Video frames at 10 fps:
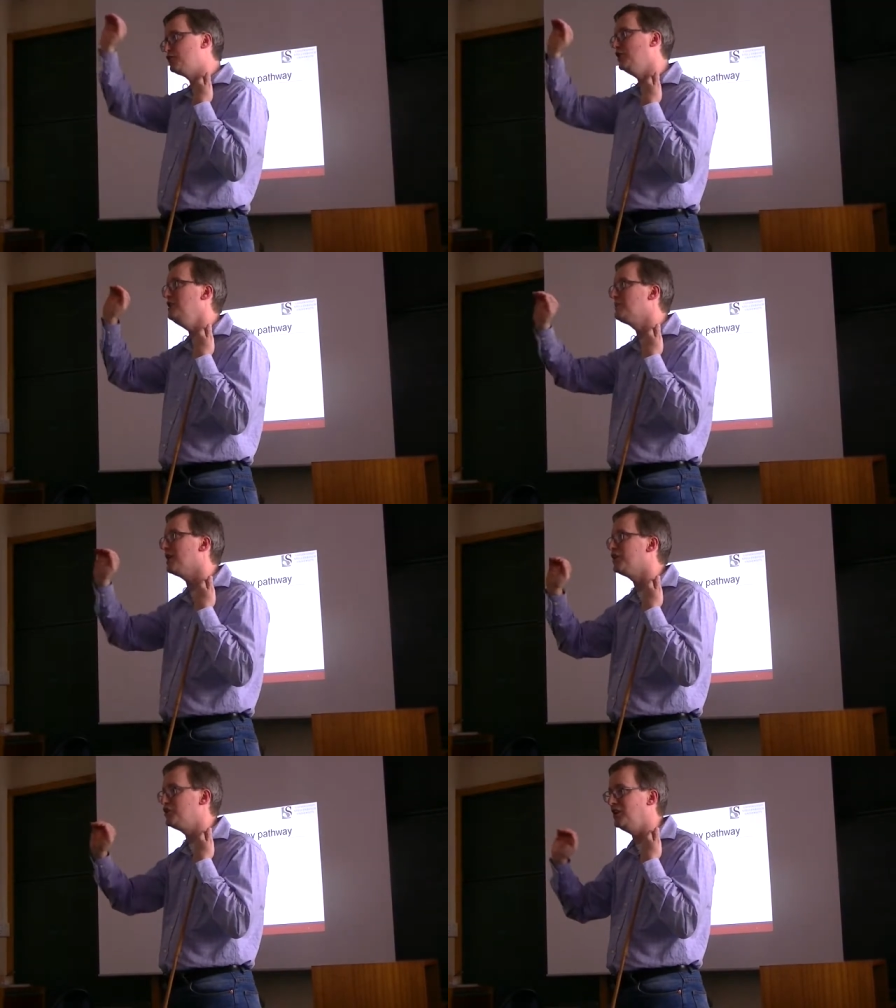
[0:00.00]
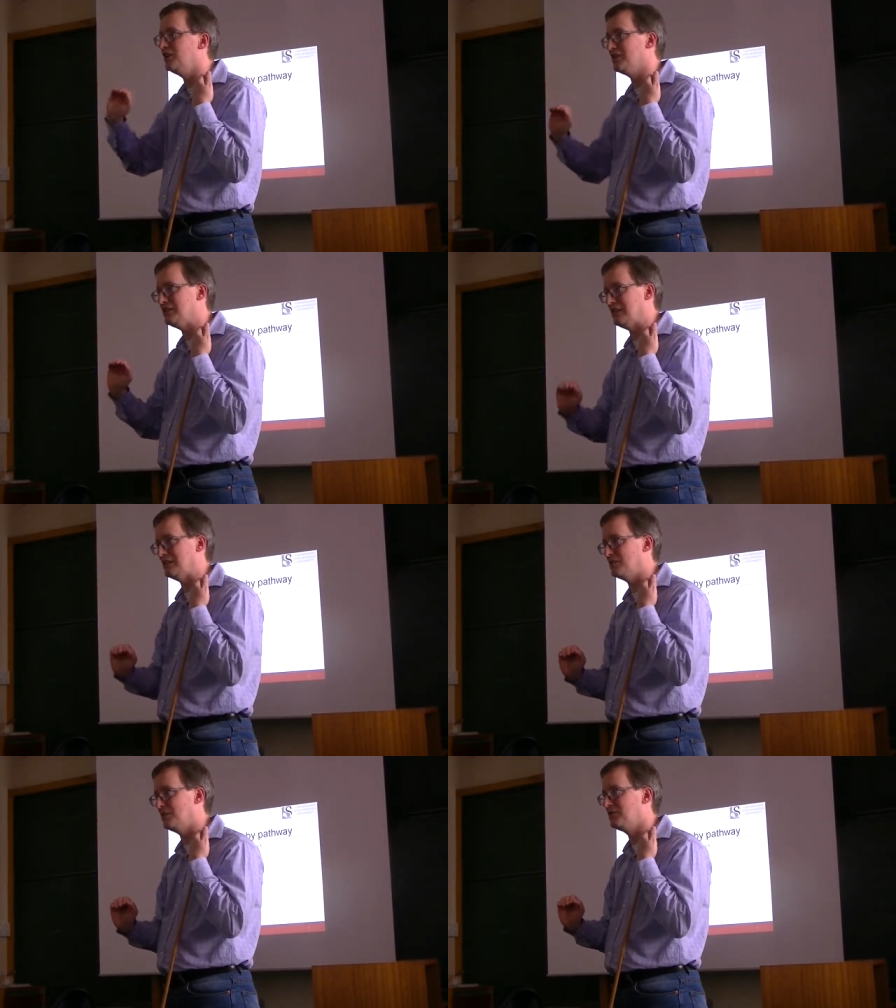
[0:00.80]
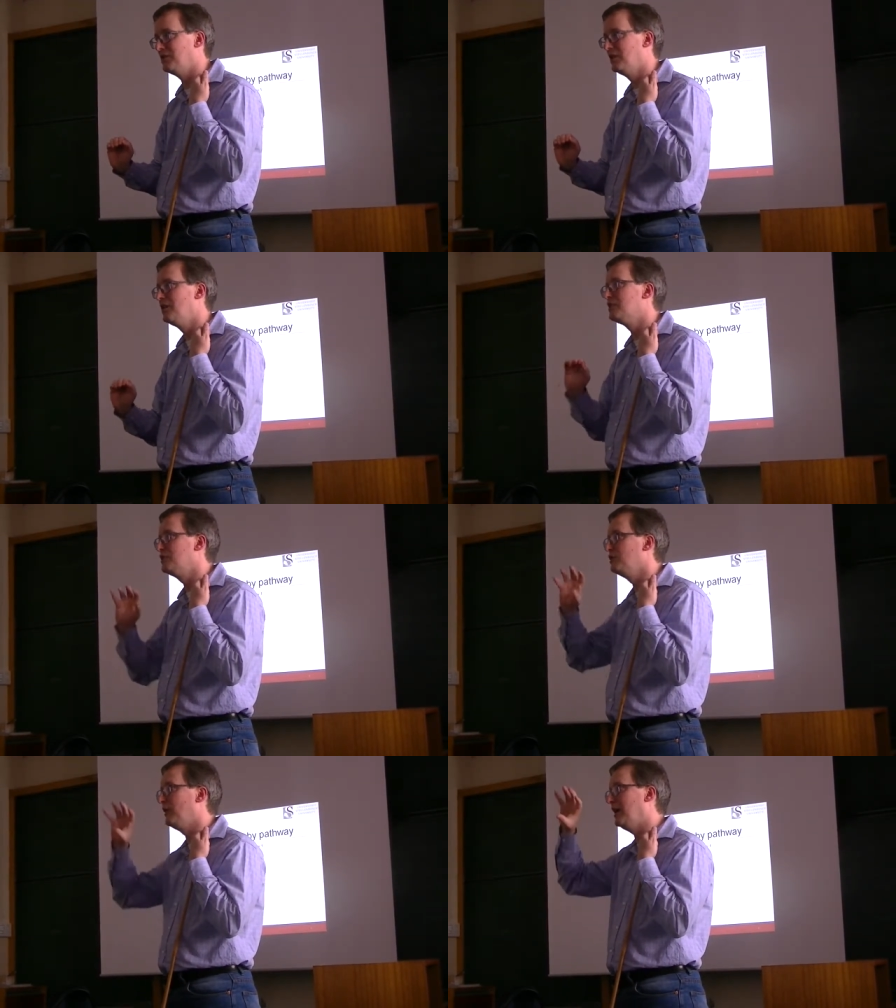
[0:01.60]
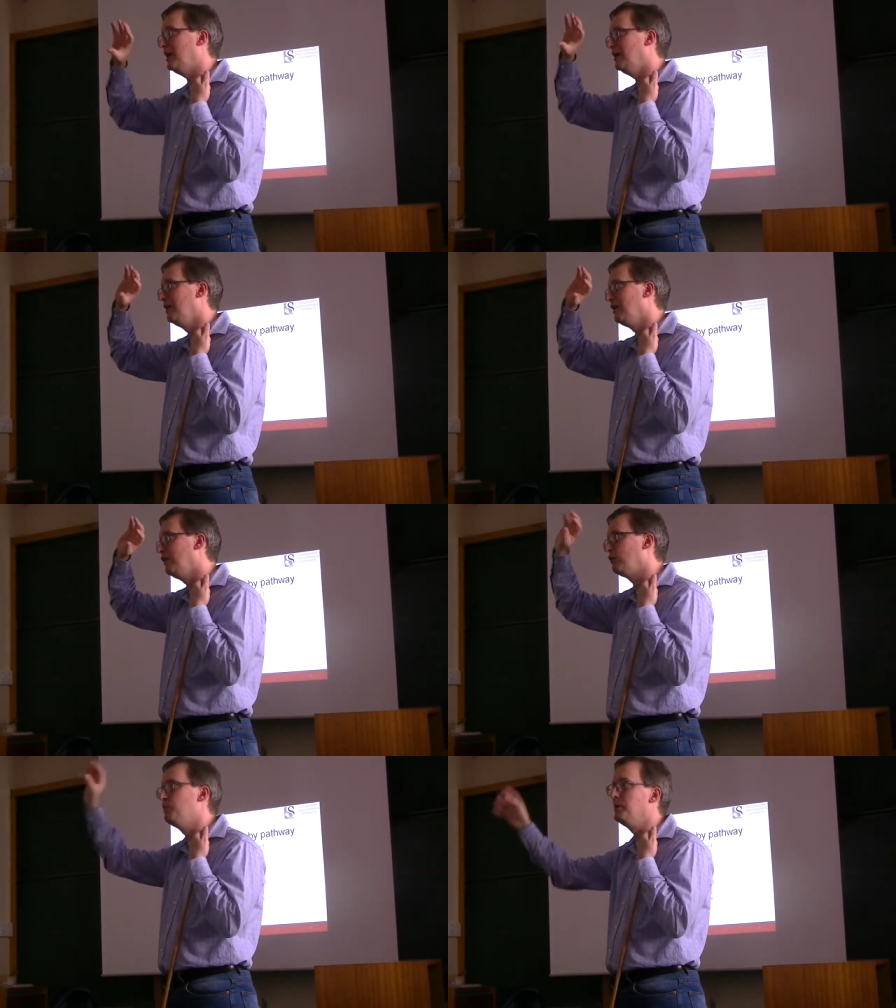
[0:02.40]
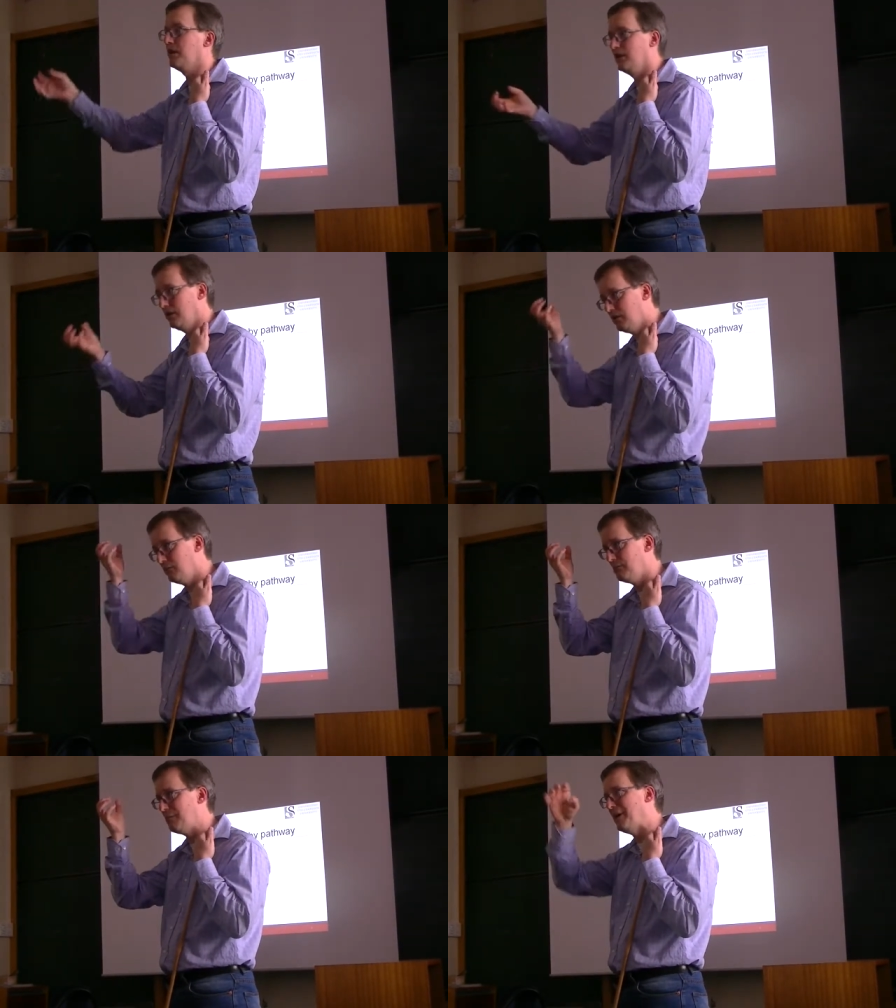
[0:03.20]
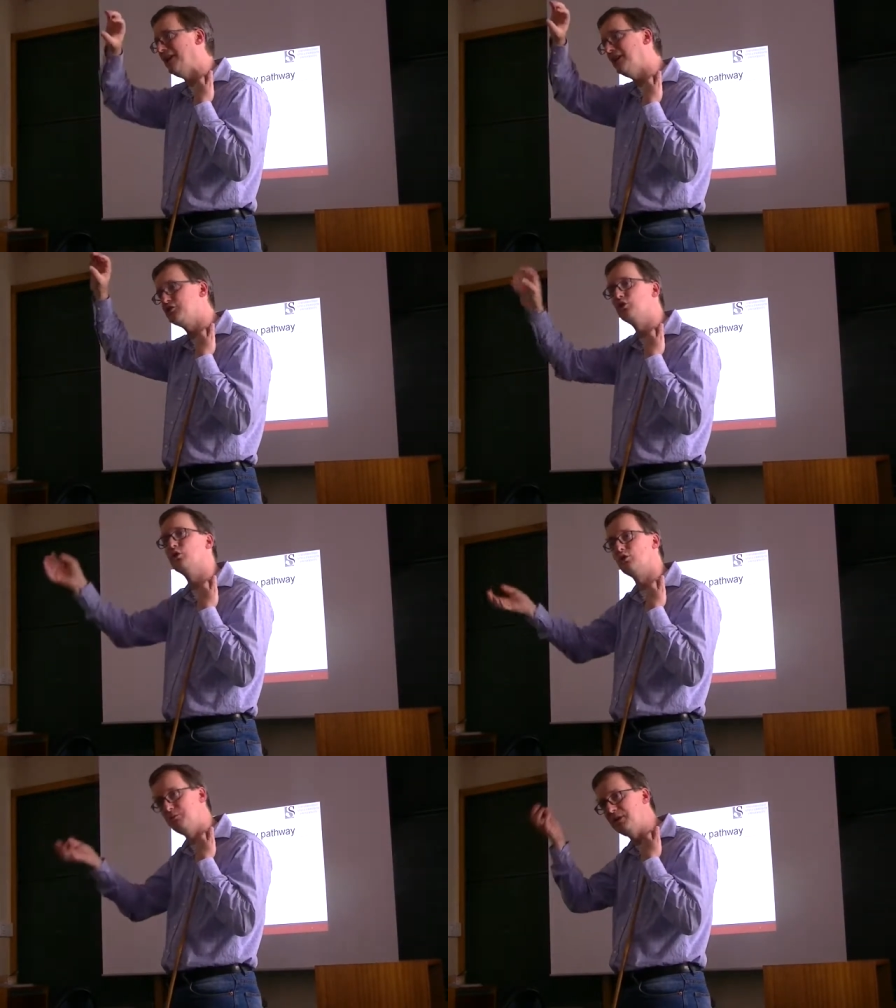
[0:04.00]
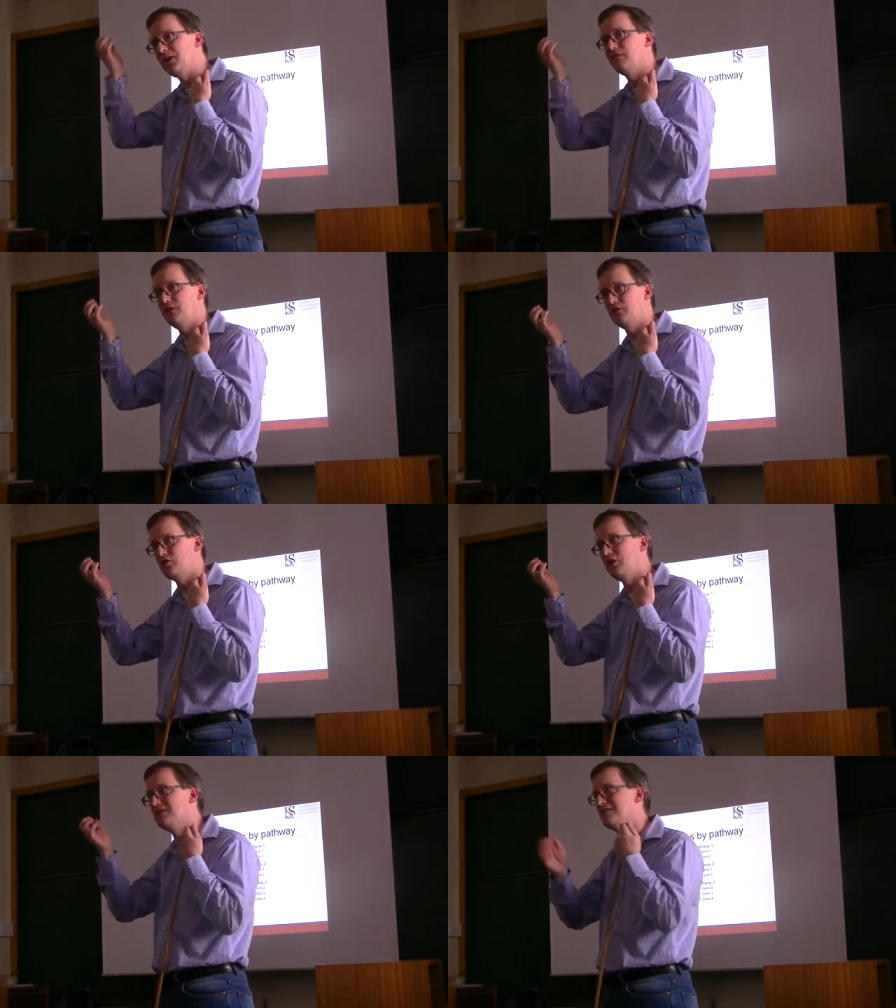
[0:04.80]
gene-by-gene assessment to a grouping, a biological grouping of these genes